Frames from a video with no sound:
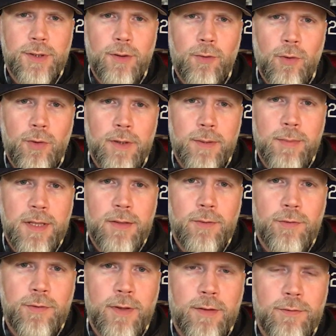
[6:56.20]
can only be
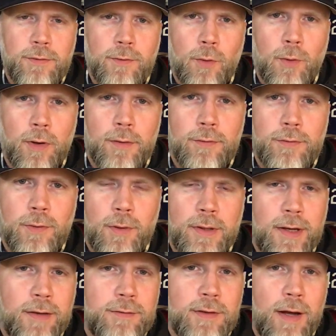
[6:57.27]
used in stores, so it
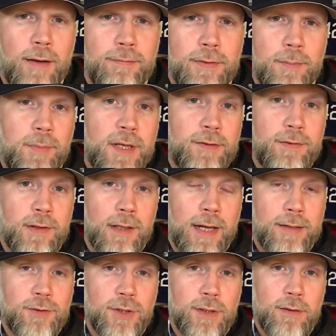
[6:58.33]
cuts off the big
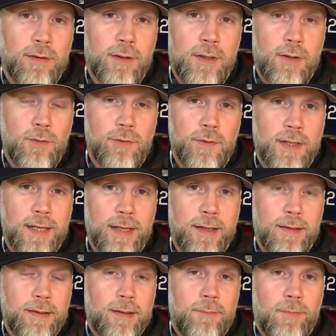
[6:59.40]
selection that you used to
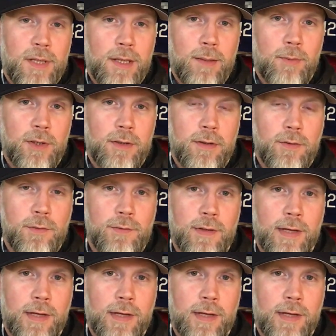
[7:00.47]
get, being able to use